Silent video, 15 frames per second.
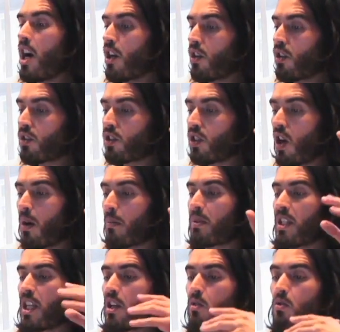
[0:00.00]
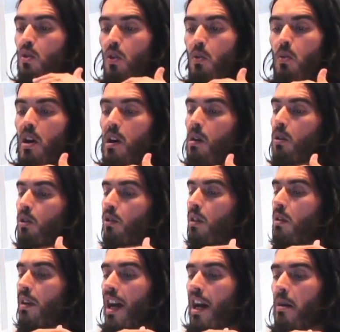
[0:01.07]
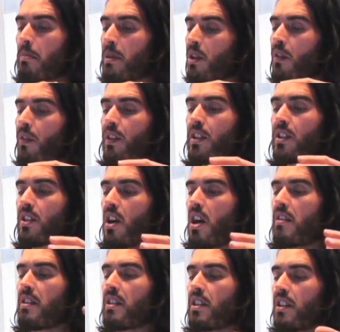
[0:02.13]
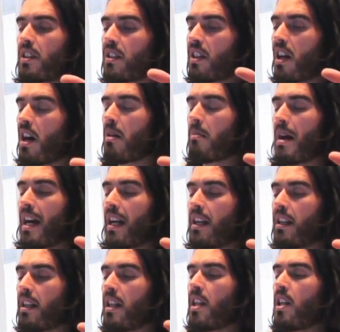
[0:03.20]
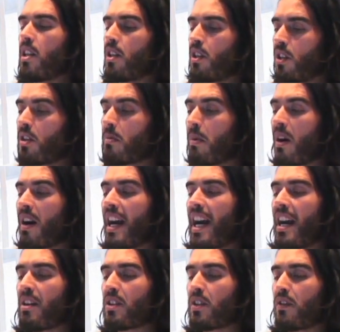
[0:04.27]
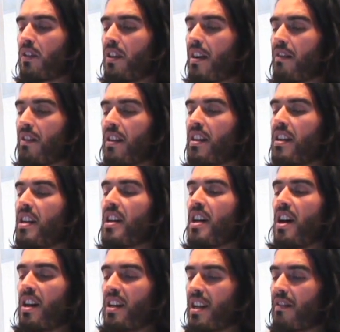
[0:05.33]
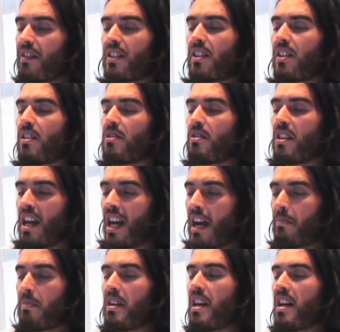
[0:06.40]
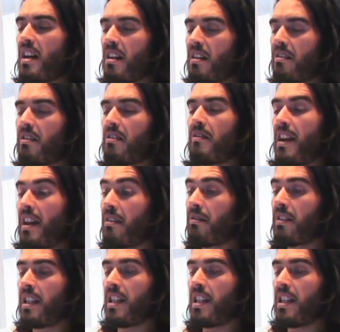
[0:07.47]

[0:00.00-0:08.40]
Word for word: and on top seen all the world roll out beyond the sirens and the tarmac. Goodbye, house forever. I never stole a happy hour around